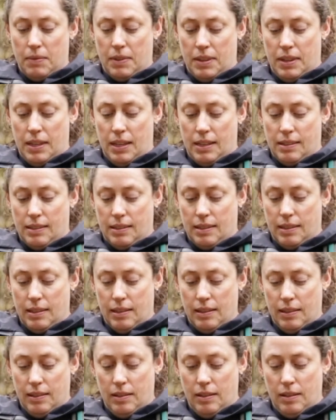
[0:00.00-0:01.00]
This
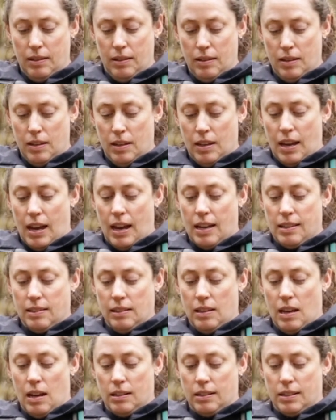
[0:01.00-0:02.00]
has a
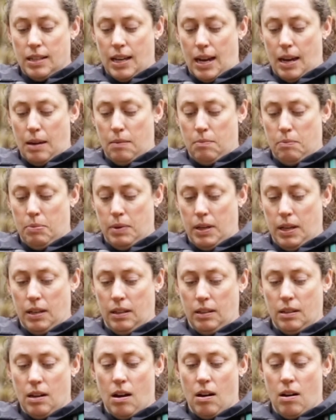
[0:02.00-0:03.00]
long time been
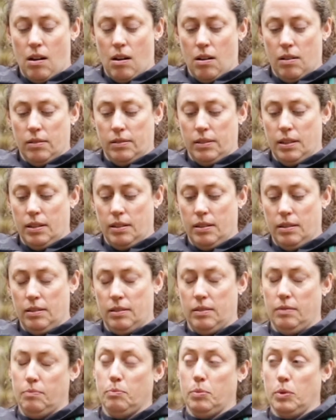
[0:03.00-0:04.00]
called
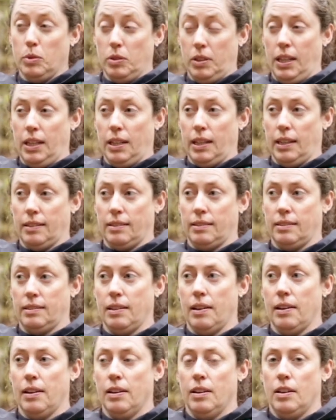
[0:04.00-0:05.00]
Boletus
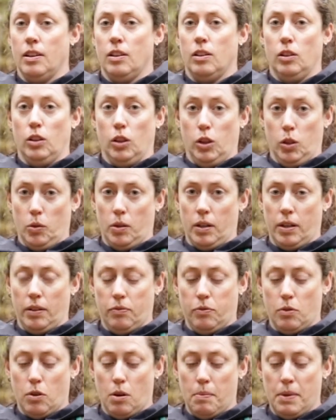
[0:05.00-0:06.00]

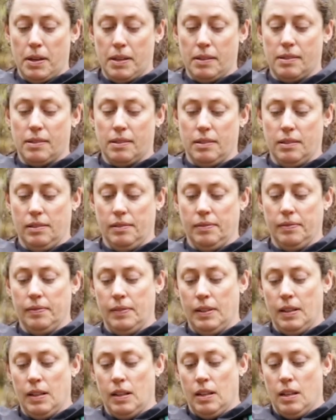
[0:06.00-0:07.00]
luridiformis
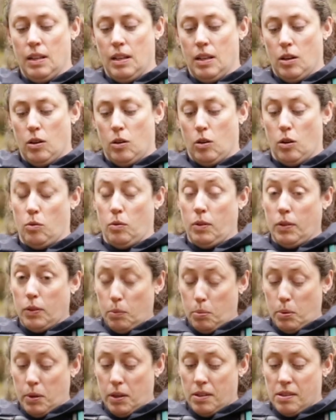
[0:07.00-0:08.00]
or
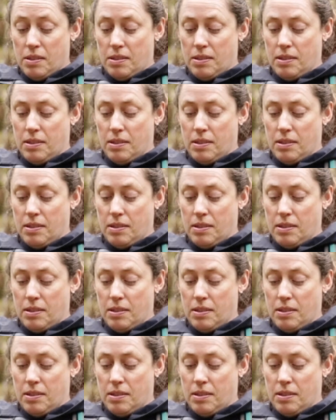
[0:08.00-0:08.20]
Rithopus.